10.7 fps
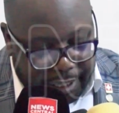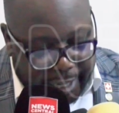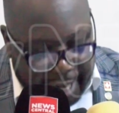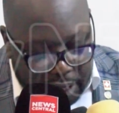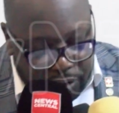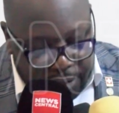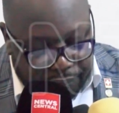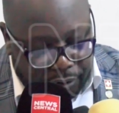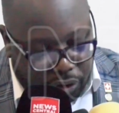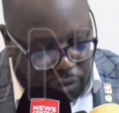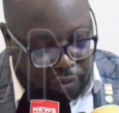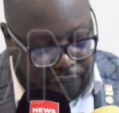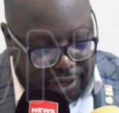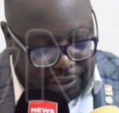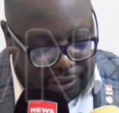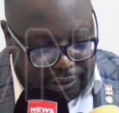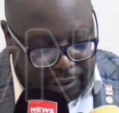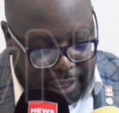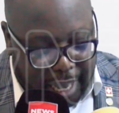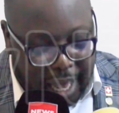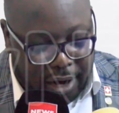including for drug offenses,
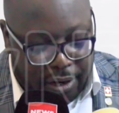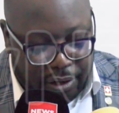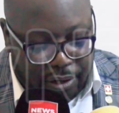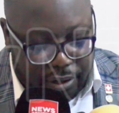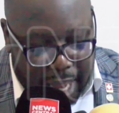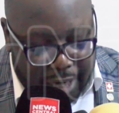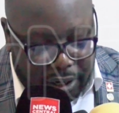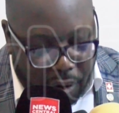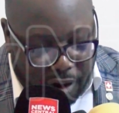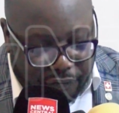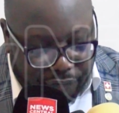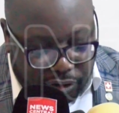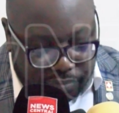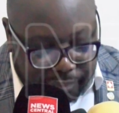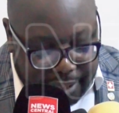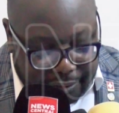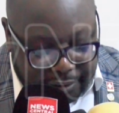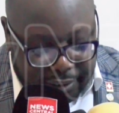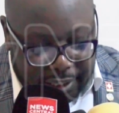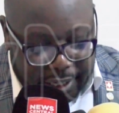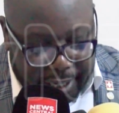and law enforcement
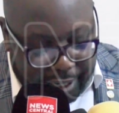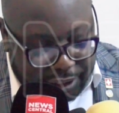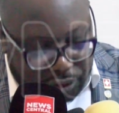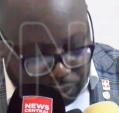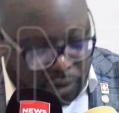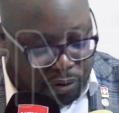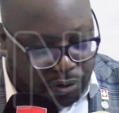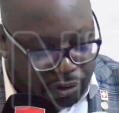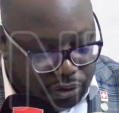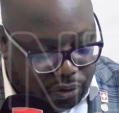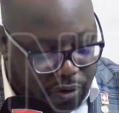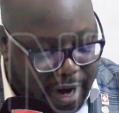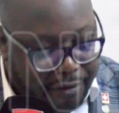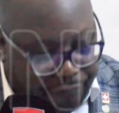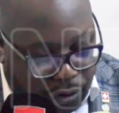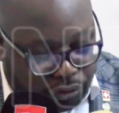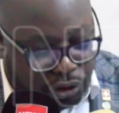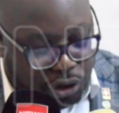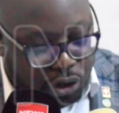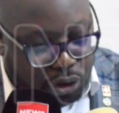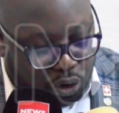in drug control effort
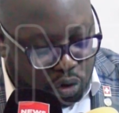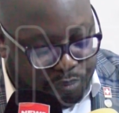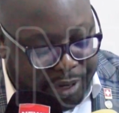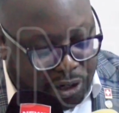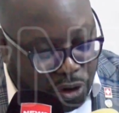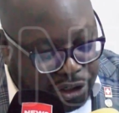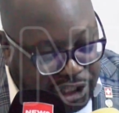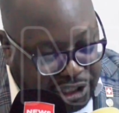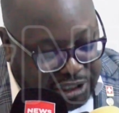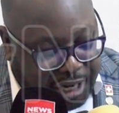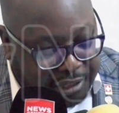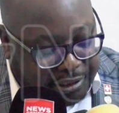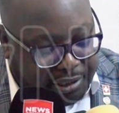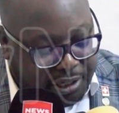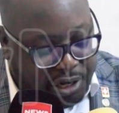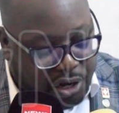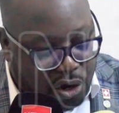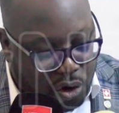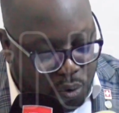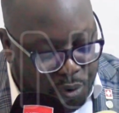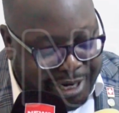should be consistent
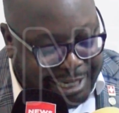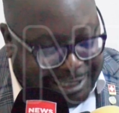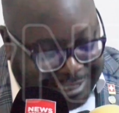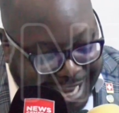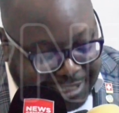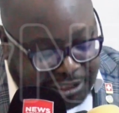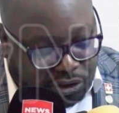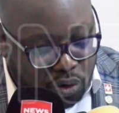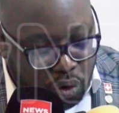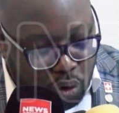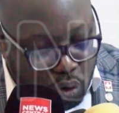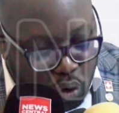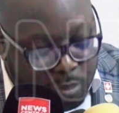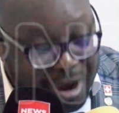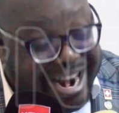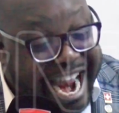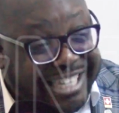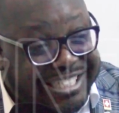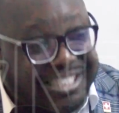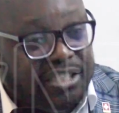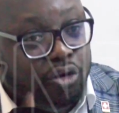with the state's human
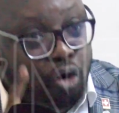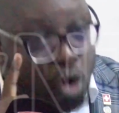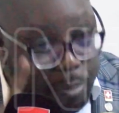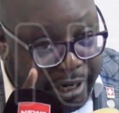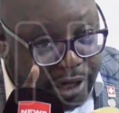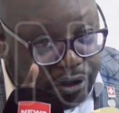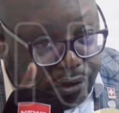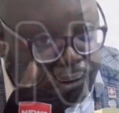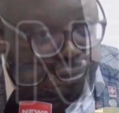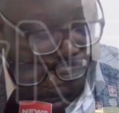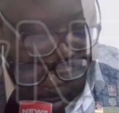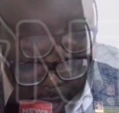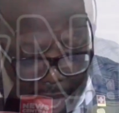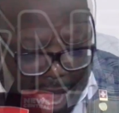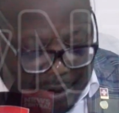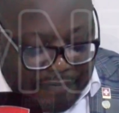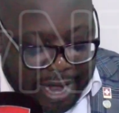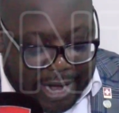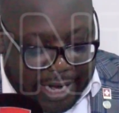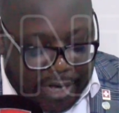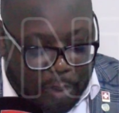rights obligations.
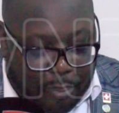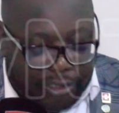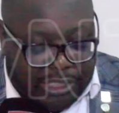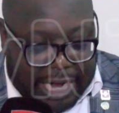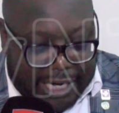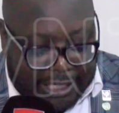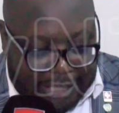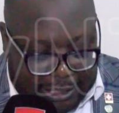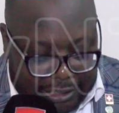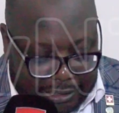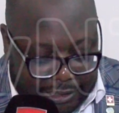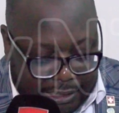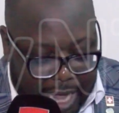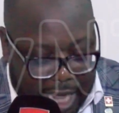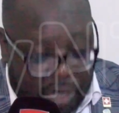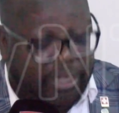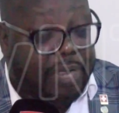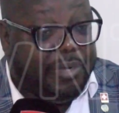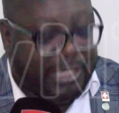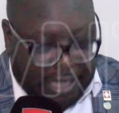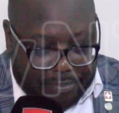However, in opposing and rejecting and
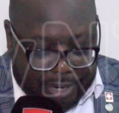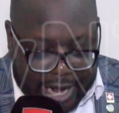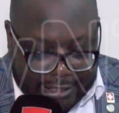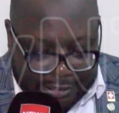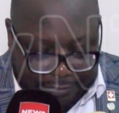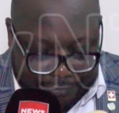condemning the death penalty